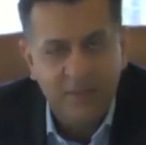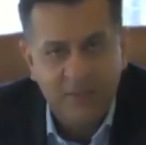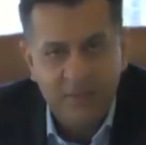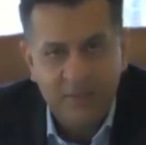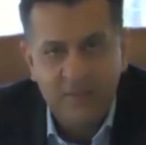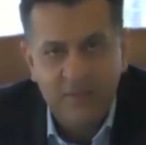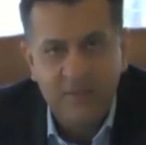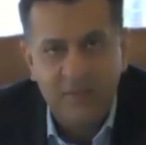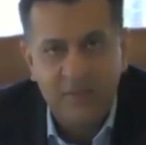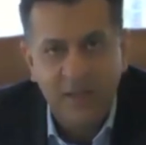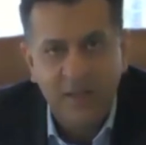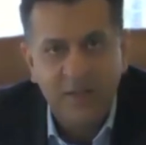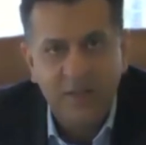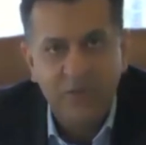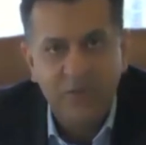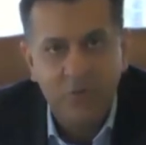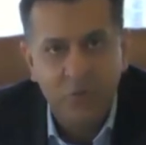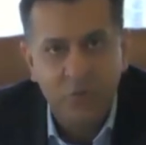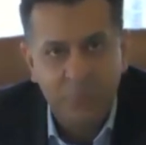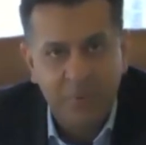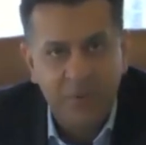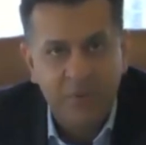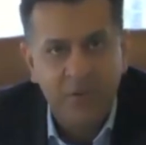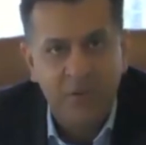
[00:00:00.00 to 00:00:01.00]
This is really
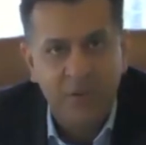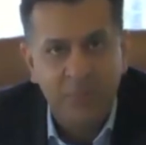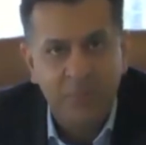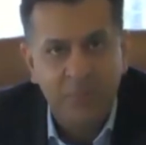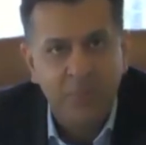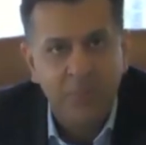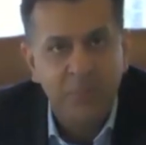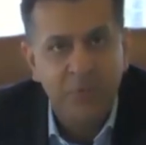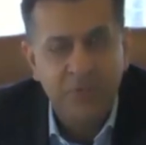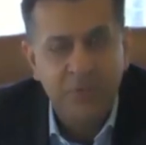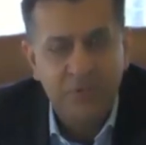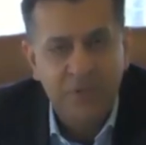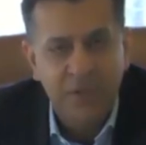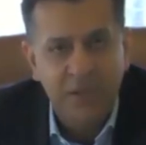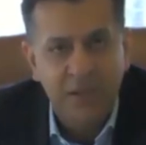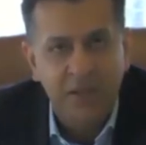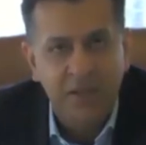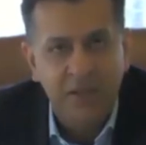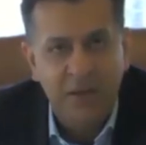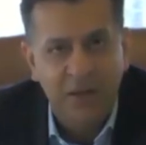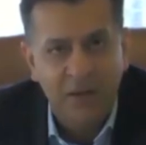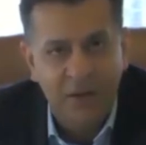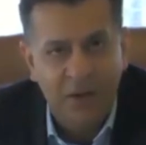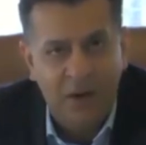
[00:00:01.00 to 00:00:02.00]
super turbo
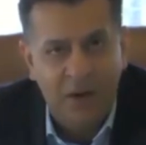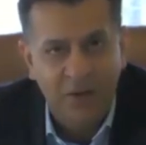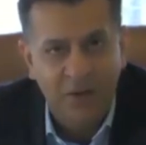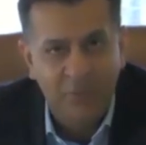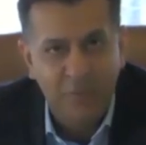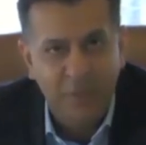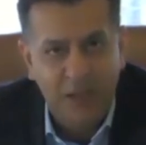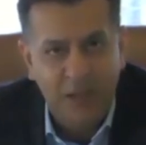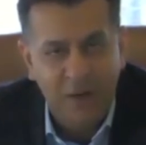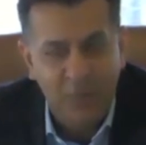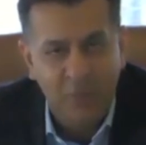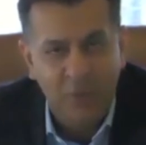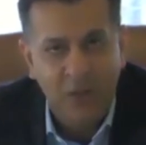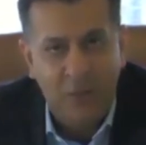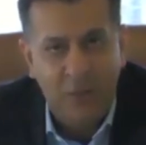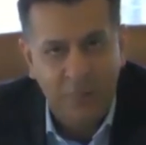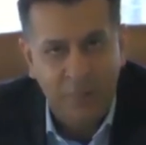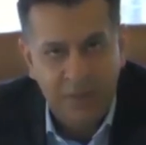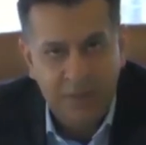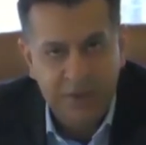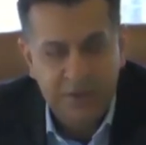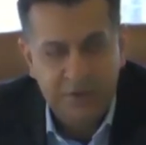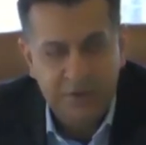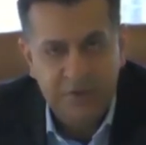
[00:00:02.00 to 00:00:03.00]
boosting a lot of manual
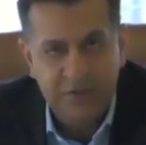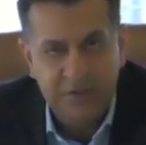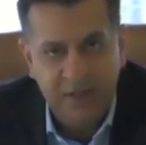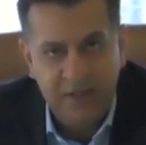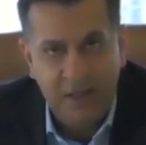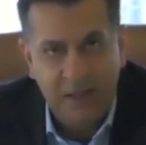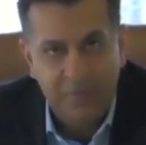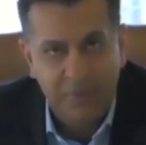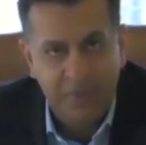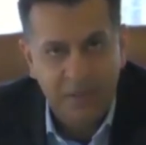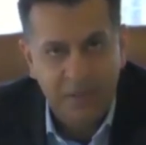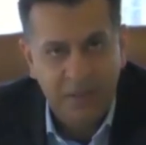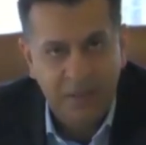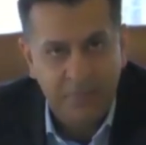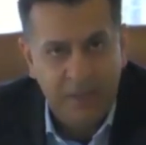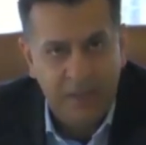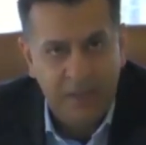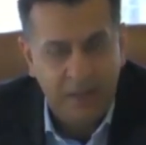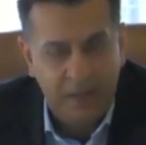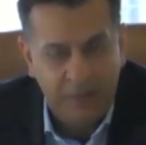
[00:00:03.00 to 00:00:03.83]
operations that happen in the back